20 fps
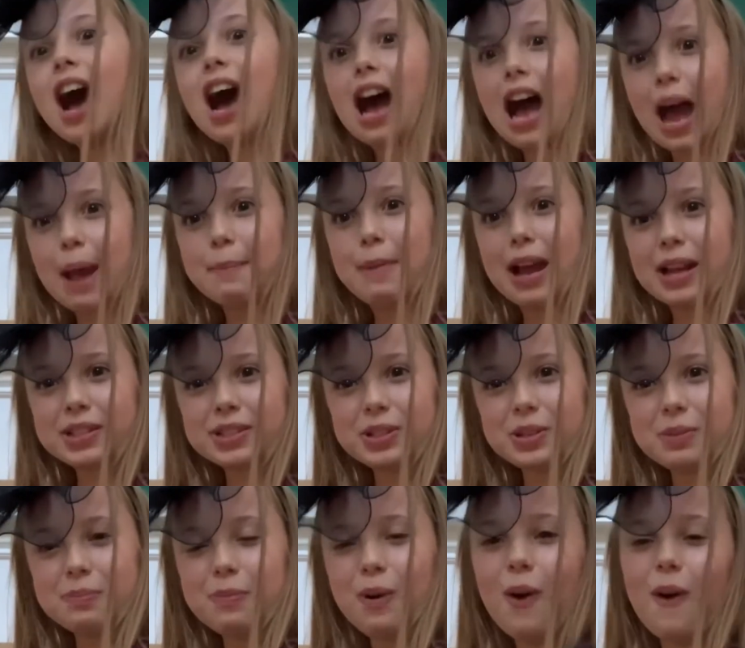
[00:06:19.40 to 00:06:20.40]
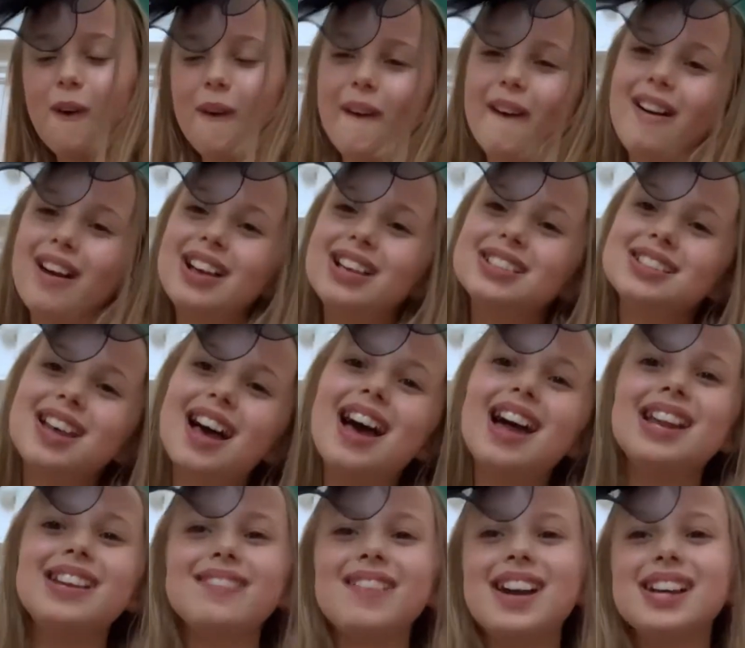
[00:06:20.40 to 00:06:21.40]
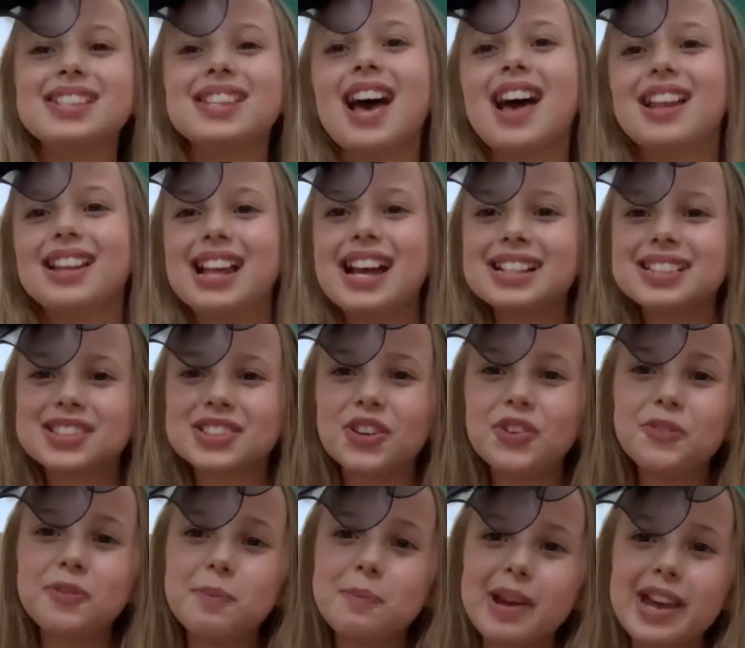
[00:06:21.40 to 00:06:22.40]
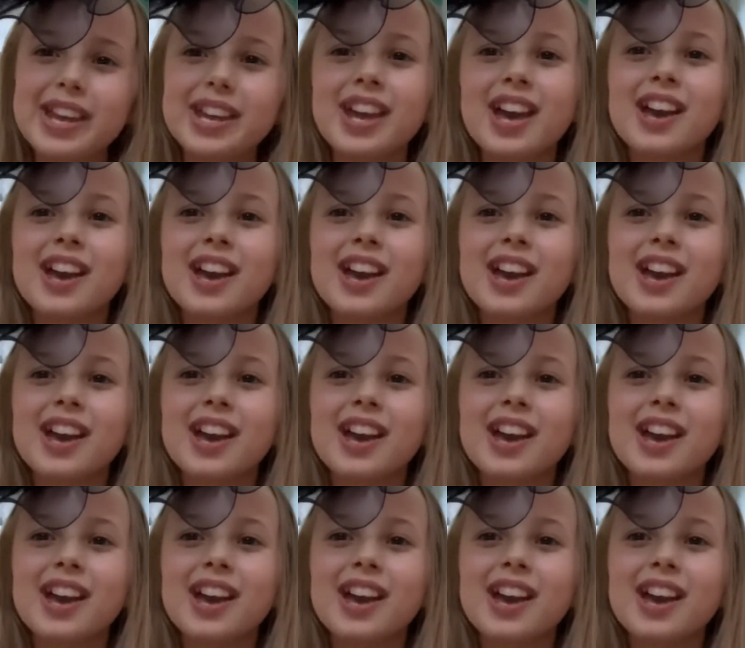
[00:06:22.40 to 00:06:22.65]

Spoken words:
I might do more. So anyways, that's all for me.